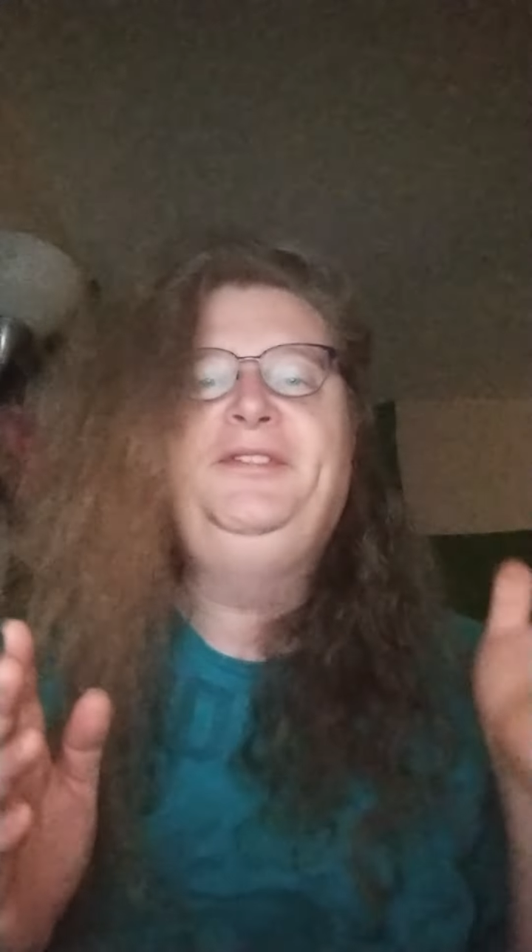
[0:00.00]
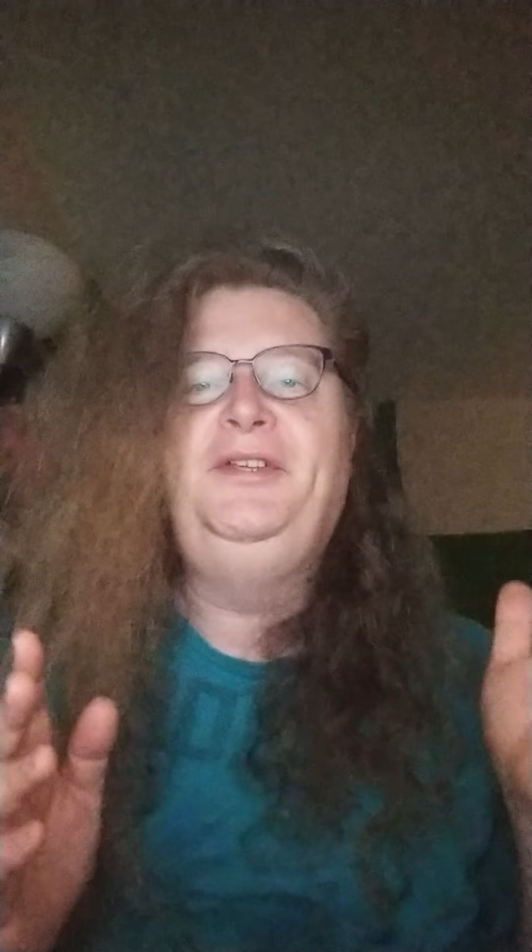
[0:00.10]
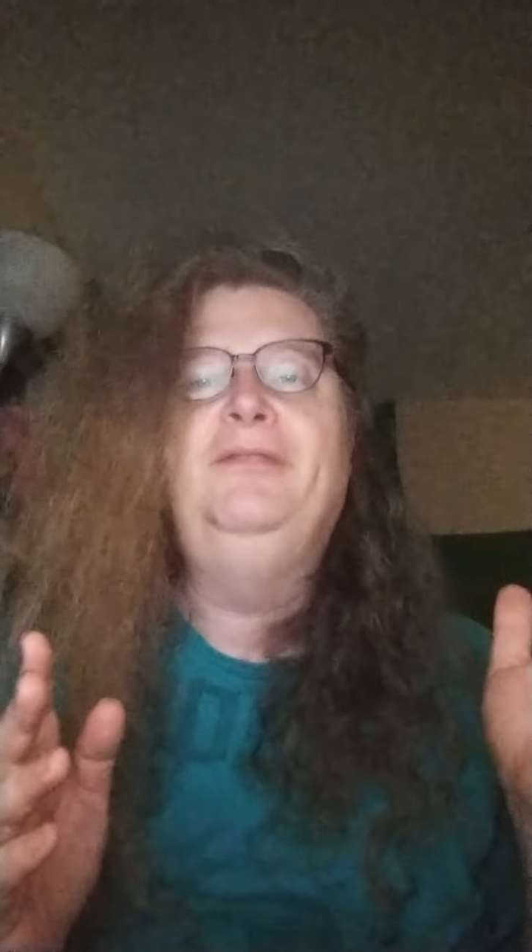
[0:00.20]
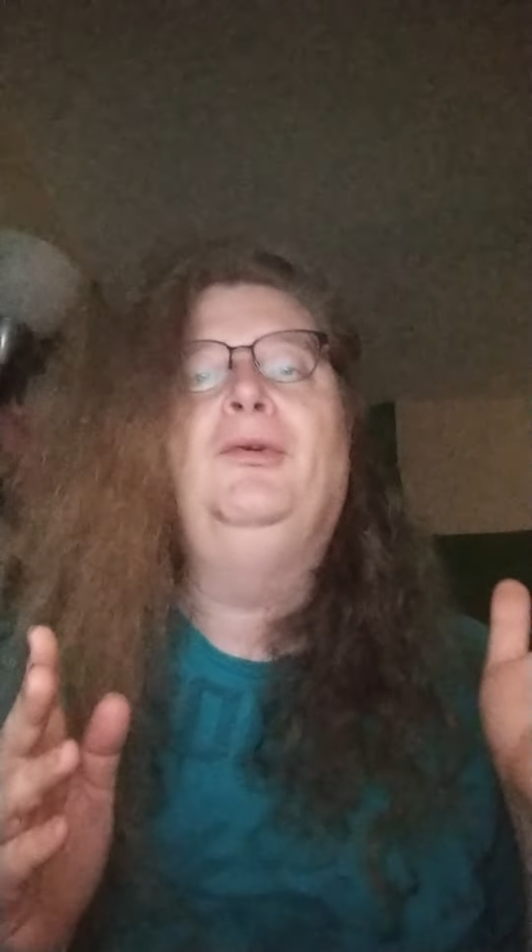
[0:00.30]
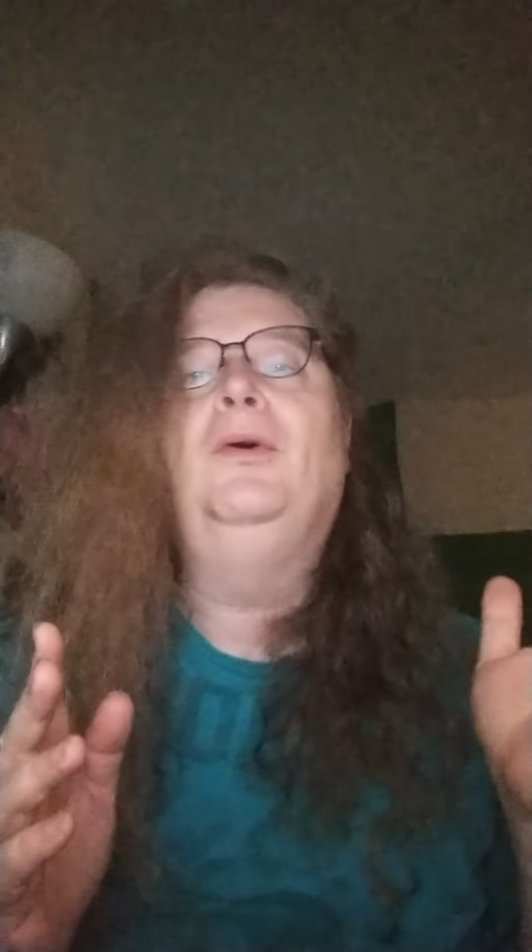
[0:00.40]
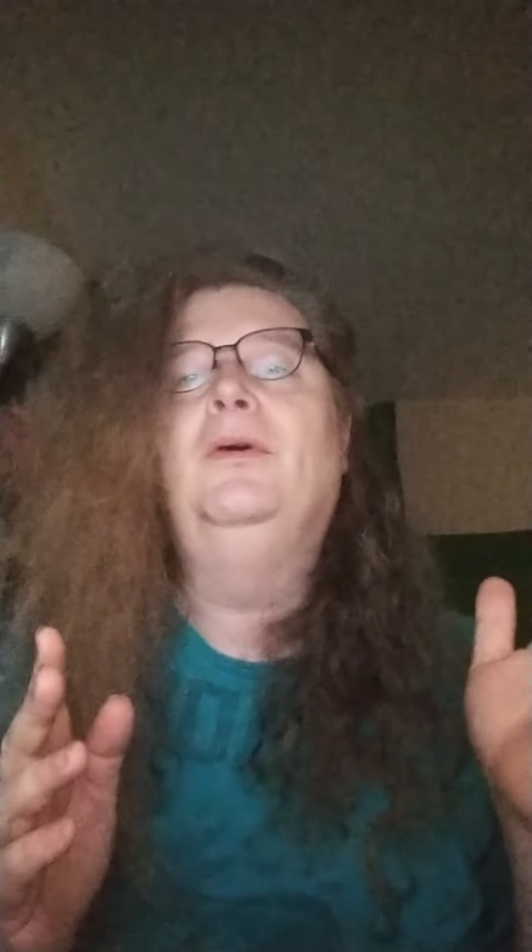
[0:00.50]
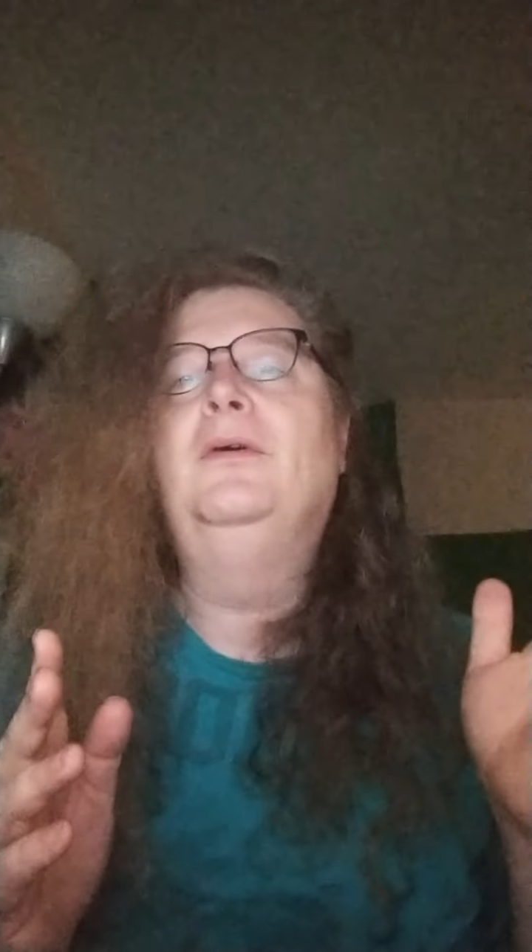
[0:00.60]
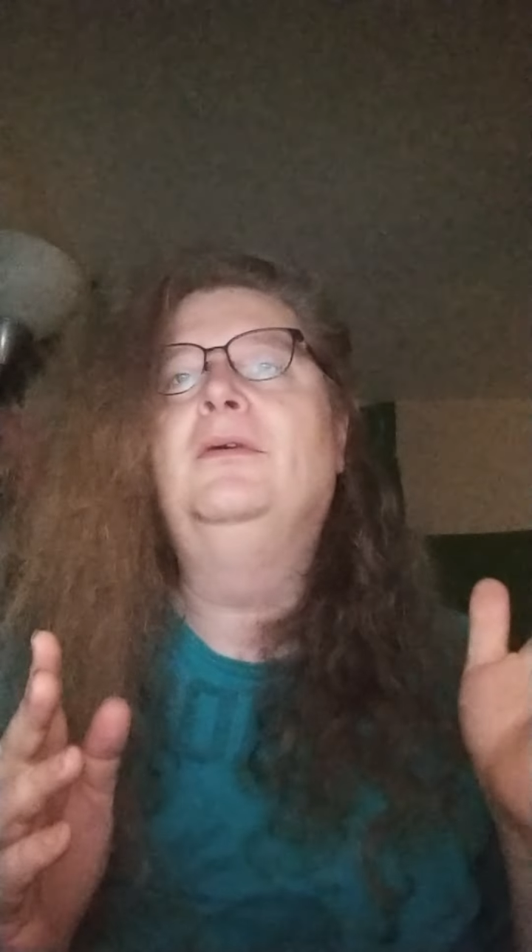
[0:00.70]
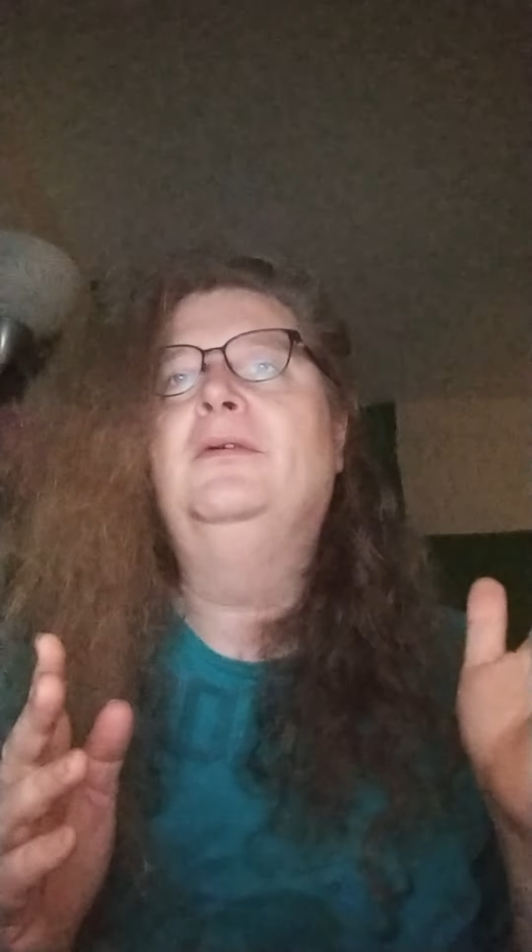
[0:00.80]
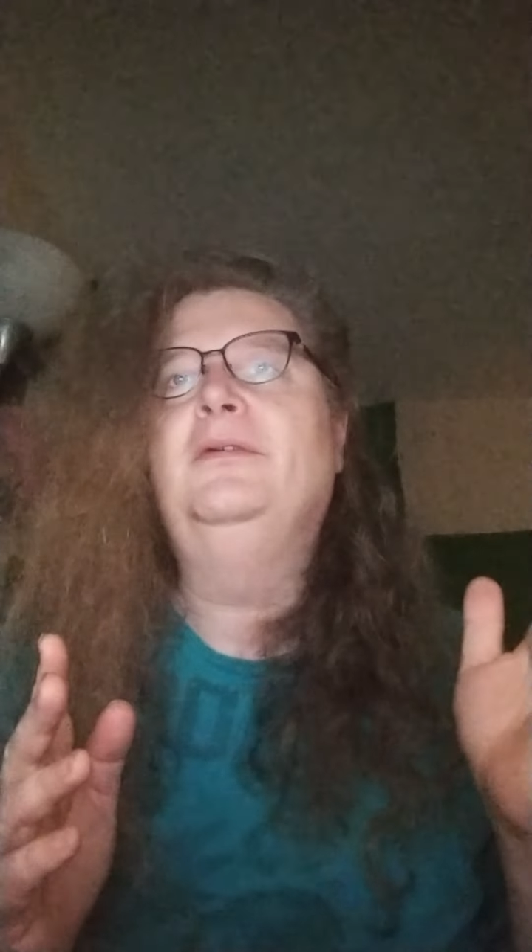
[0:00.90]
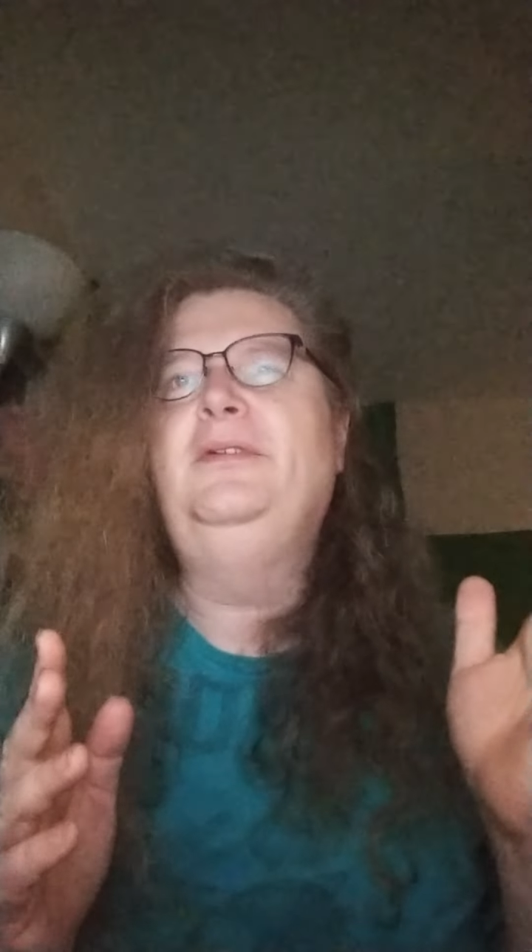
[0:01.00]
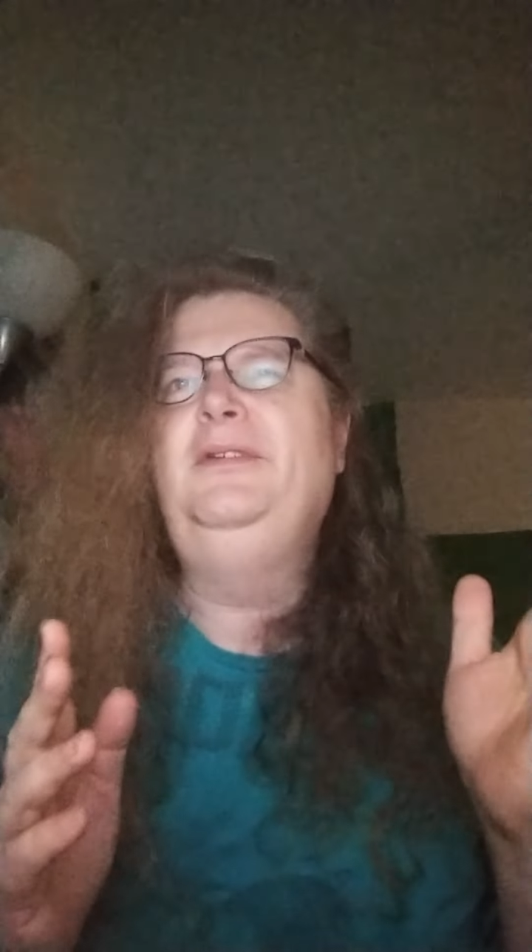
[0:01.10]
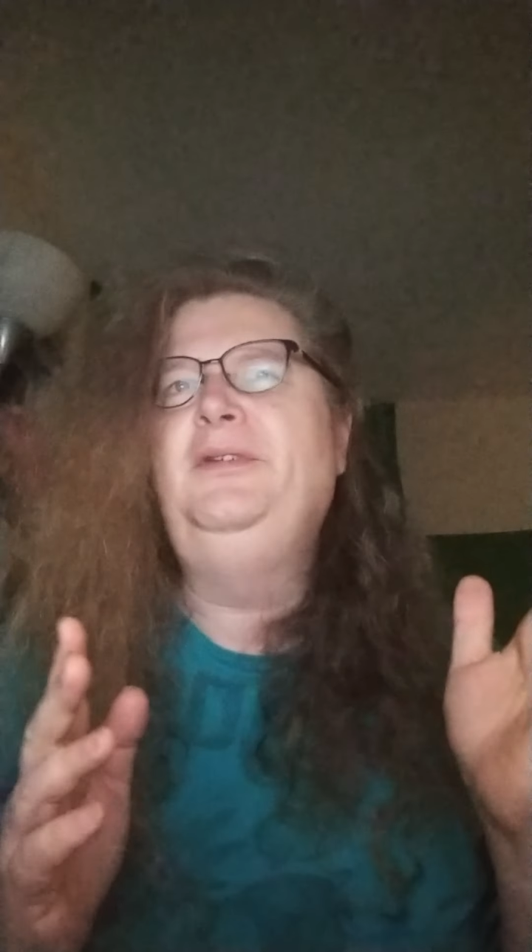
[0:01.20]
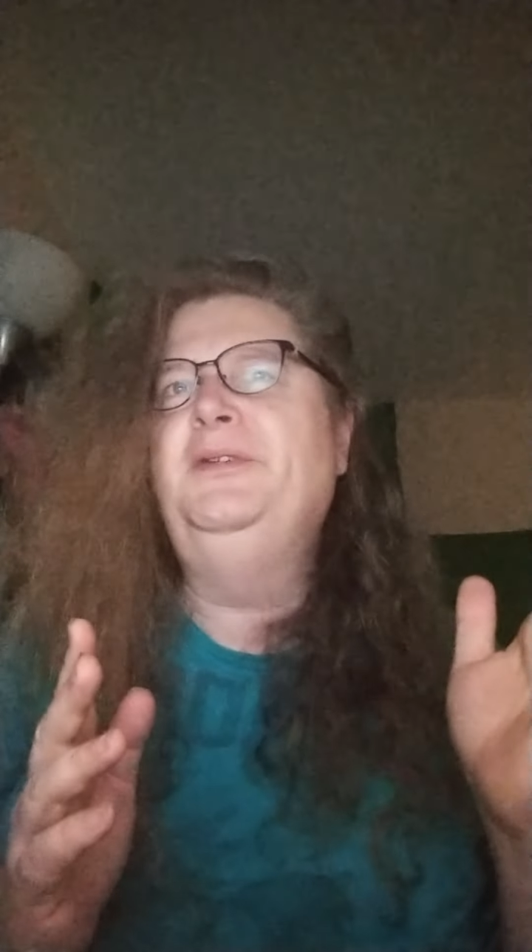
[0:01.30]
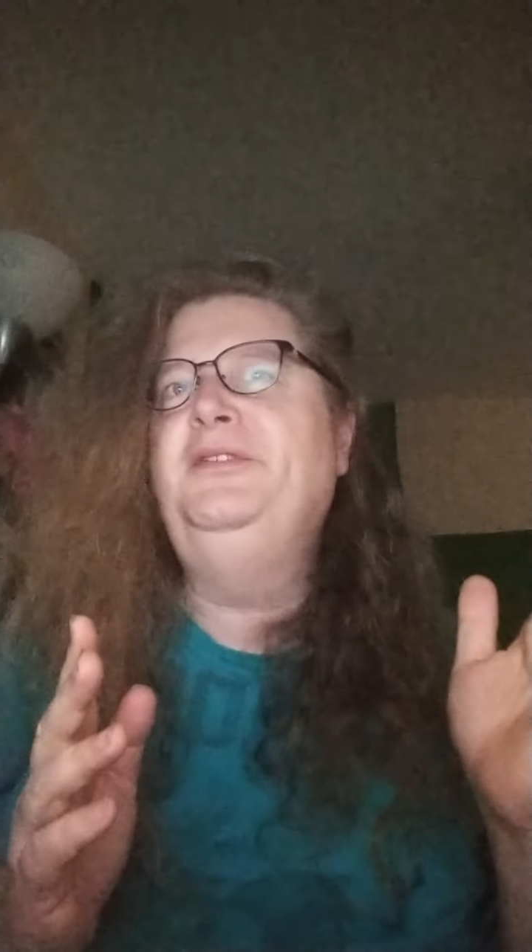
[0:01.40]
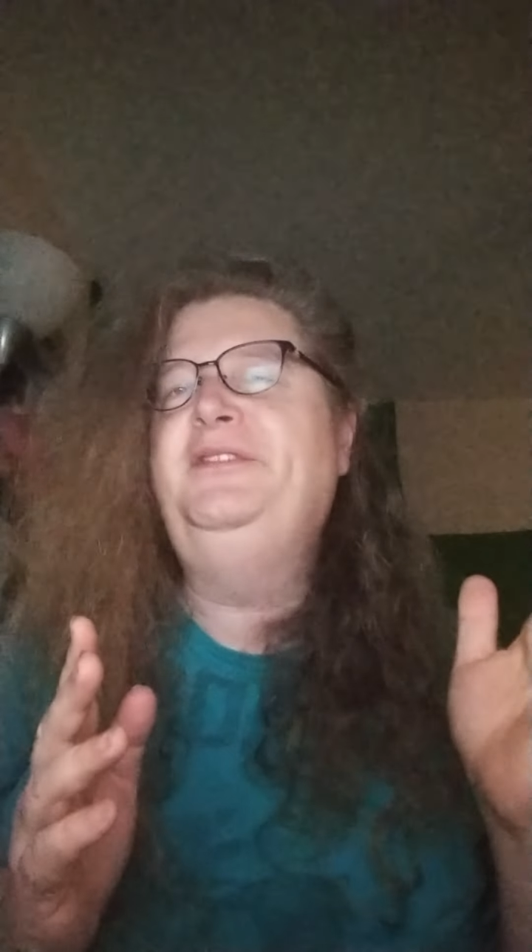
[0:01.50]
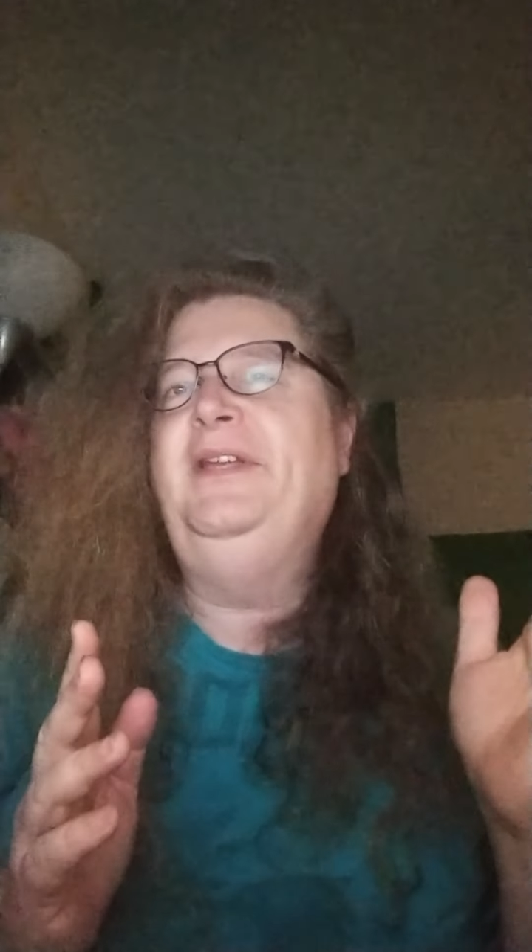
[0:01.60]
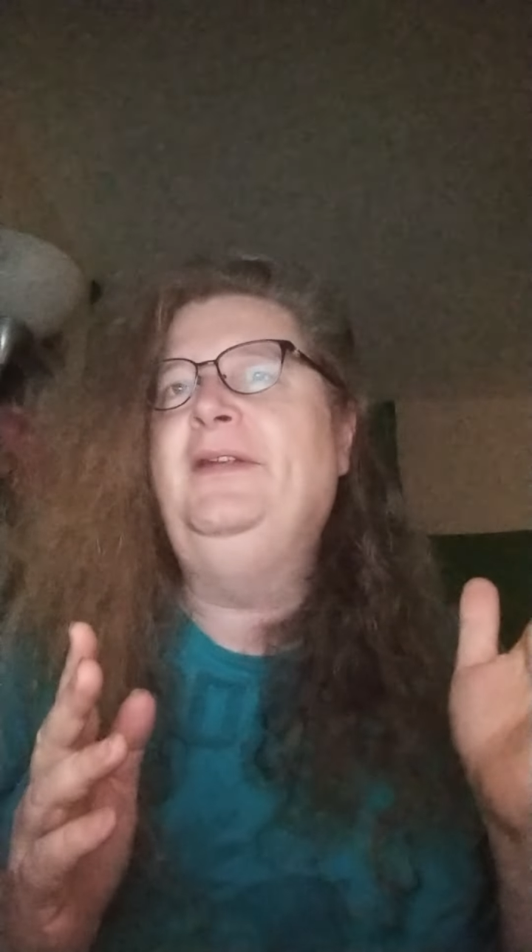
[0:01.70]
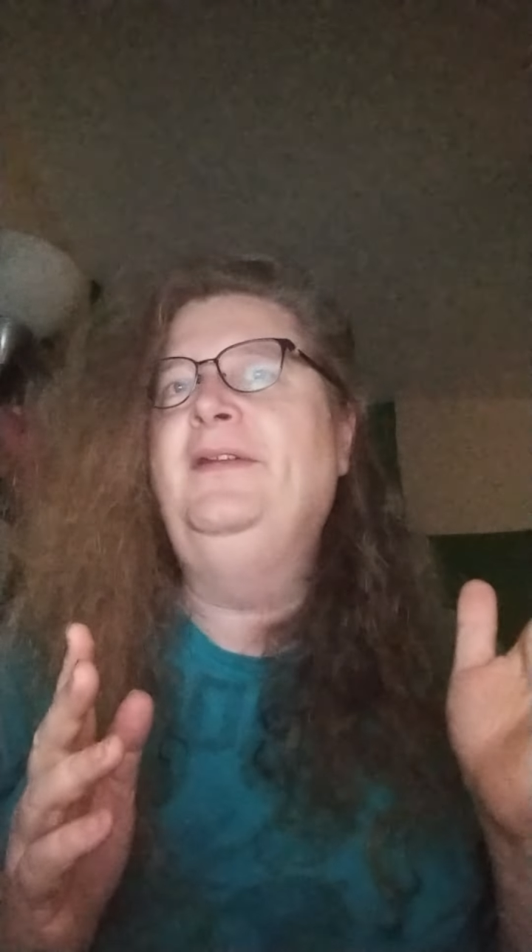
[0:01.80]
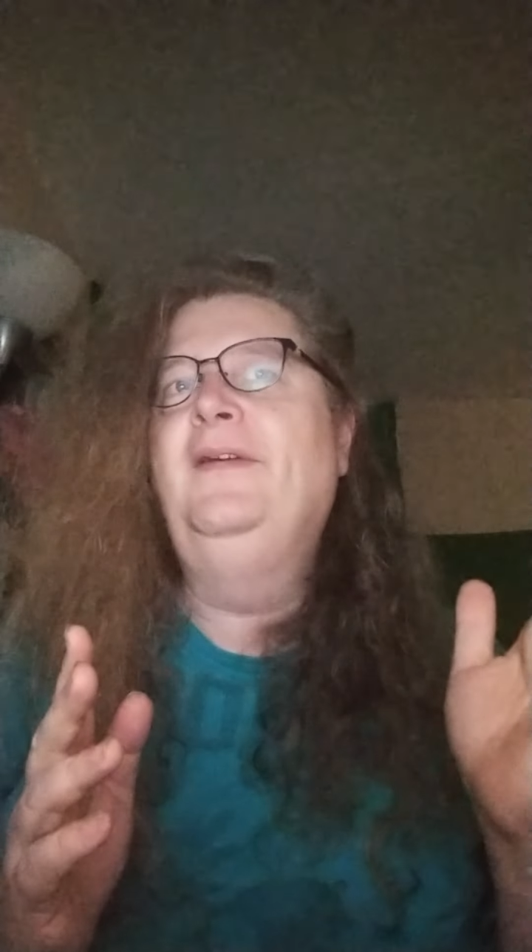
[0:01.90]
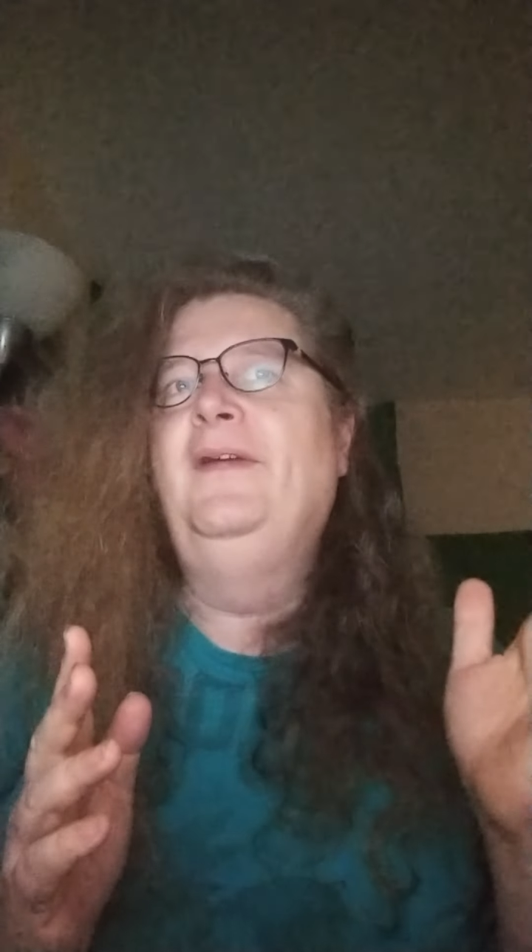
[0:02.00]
evil. You understand?